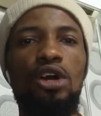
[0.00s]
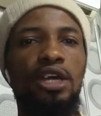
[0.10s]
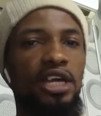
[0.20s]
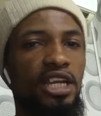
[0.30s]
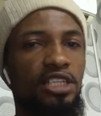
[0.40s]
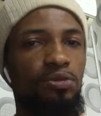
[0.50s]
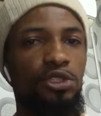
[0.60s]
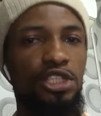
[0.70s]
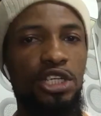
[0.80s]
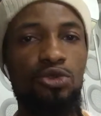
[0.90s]
In as
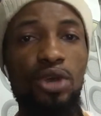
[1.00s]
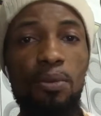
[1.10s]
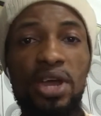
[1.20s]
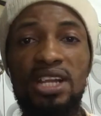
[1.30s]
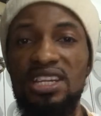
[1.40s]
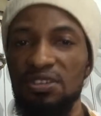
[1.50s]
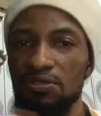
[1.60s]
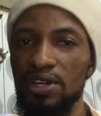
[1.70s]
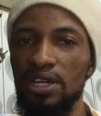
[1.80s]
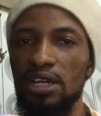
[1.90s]
much as we are made
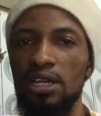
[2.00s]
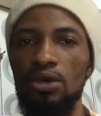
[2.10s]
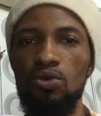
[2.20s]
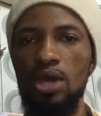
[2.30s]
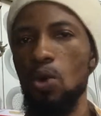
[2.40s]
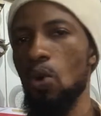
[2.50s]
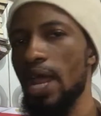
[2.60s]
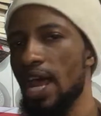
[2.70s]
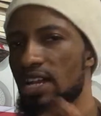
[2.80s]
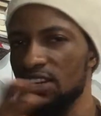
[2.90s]
differently, we are
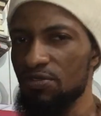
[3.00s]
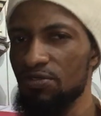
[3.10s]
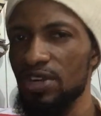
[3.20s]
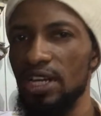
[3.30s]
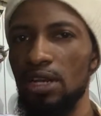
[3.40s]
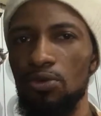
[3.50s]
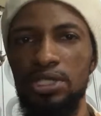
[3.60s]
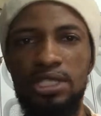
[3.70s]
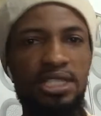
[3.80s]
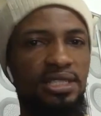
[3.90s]
wired differently, we
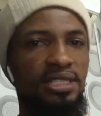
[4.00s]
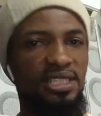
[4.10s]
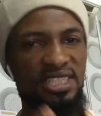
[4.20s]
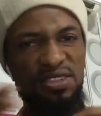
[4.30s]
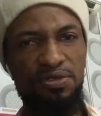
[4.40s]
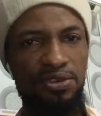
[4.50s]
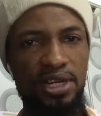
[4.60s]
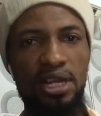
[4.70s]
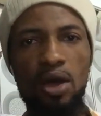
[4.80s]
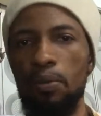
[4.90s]
see things
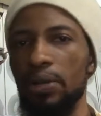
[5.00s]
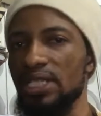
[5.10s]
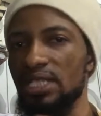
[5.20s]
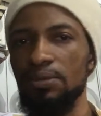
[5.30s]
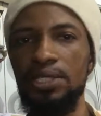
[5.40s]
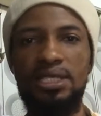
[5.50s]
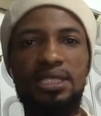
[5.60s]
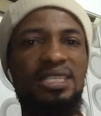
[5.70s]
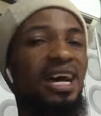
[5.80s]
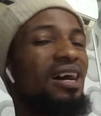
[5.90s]
differently, our
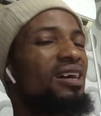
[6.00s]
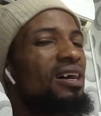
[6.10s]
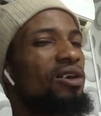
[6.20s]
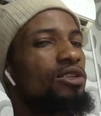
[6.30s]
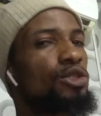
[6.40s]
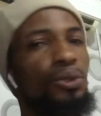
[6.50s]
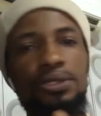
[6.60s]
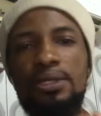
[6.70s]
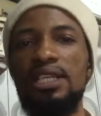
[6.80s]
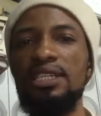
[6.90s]
perceptions are
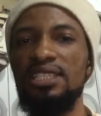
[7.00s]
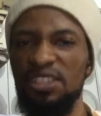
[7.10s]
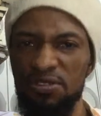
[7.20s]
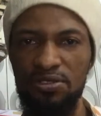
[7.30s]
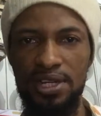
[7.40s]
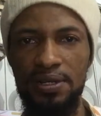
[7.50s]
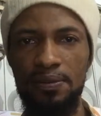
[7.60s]
totally different.